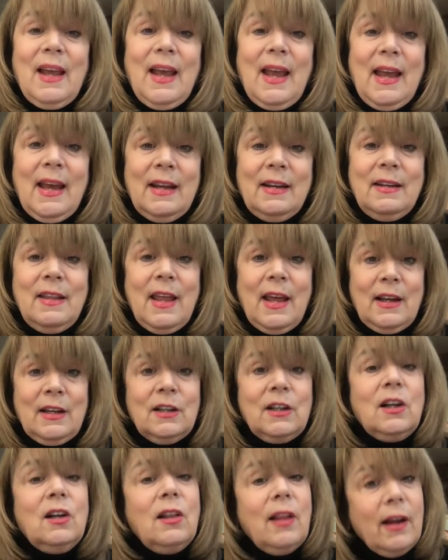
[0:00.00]
and
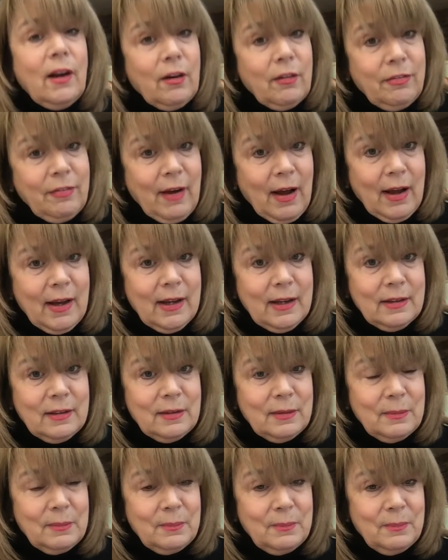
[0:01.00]
then clarify it.
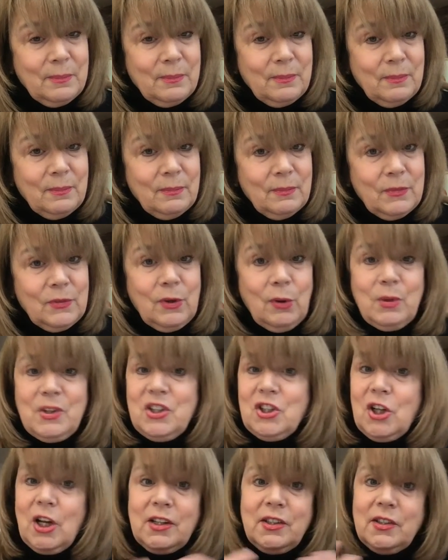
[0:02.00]
So
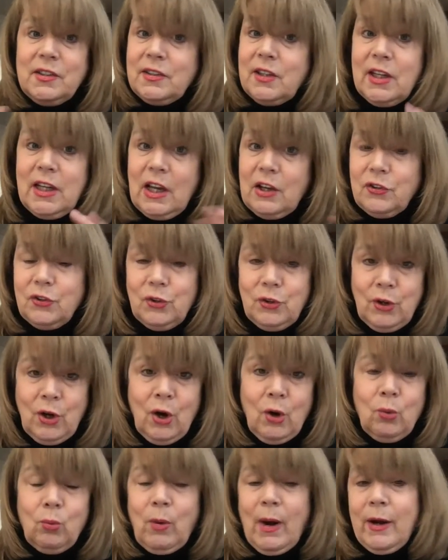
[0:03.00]
it's not just a yes or
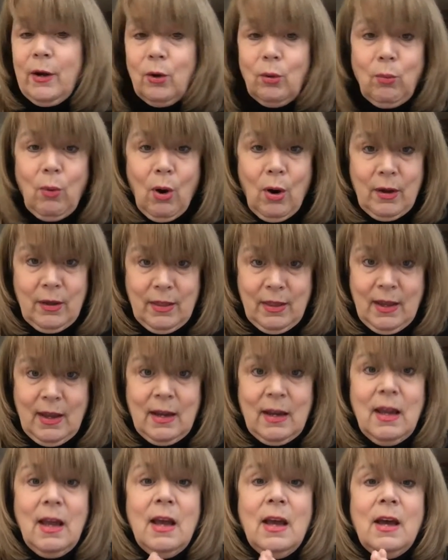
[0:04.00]
no, right or wrong
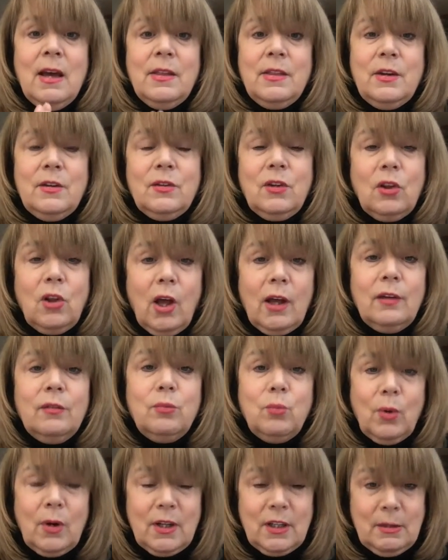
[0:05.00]
thing. There's a lot
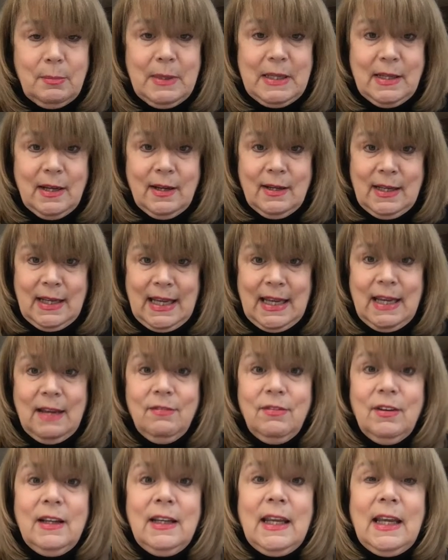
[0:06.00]
of work to be done.
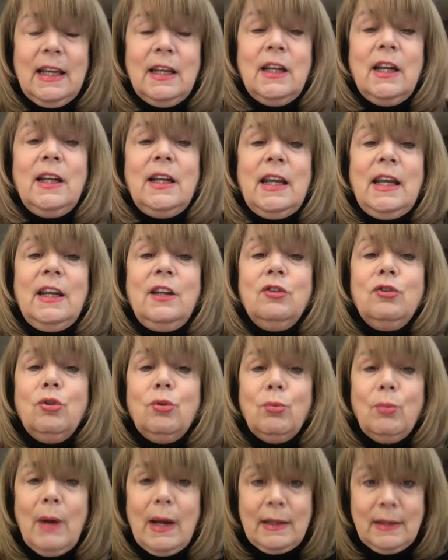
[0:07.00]
Even in an
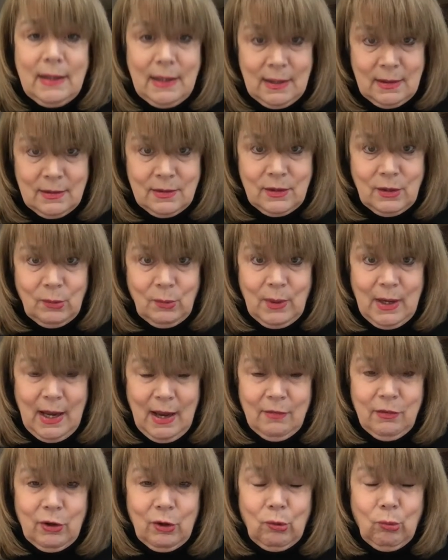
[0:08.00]
incorrect answer, we
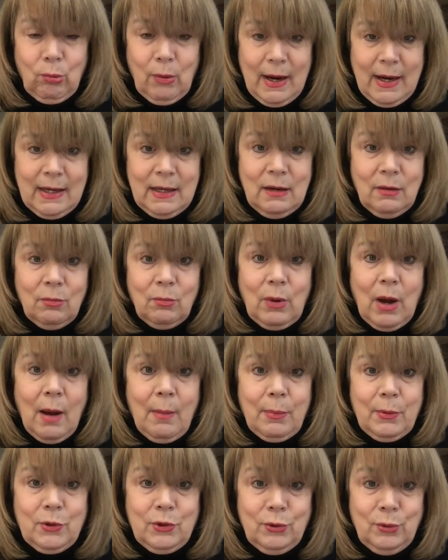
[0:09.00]
have a great
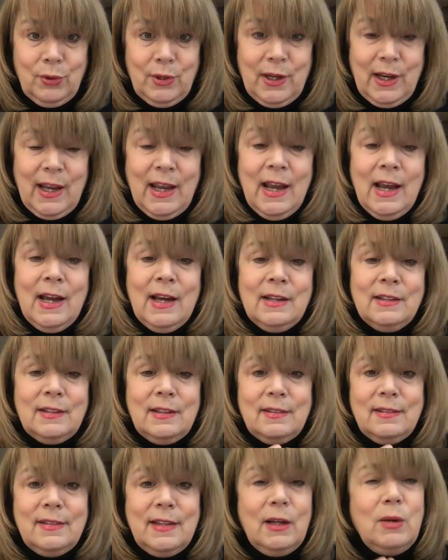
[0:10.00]
opportunity
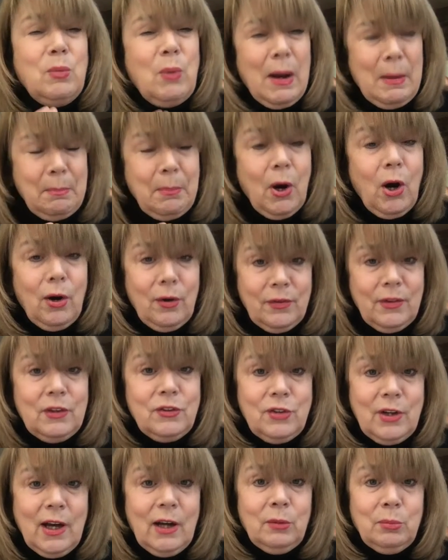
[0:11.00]
to see what part the
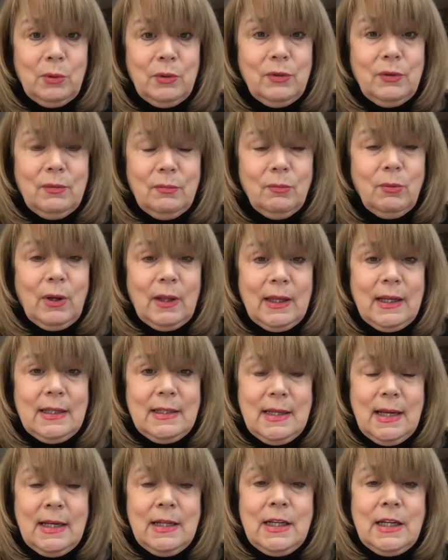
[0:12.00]
child was really
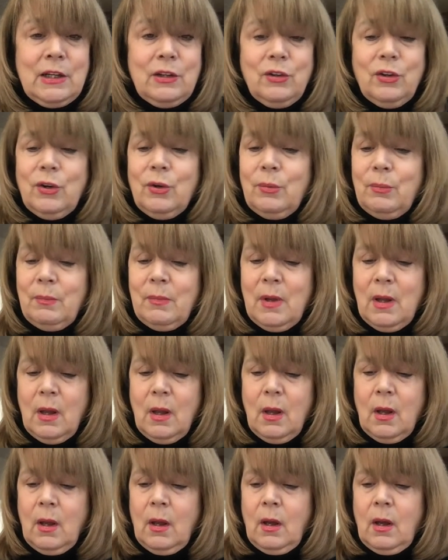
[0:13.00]
attending to.
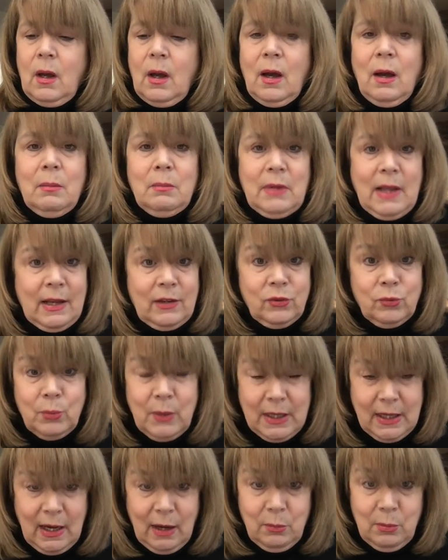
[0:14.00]
Last
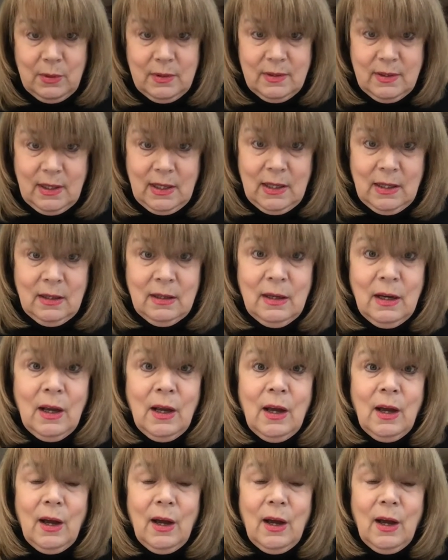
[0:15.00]
week I was in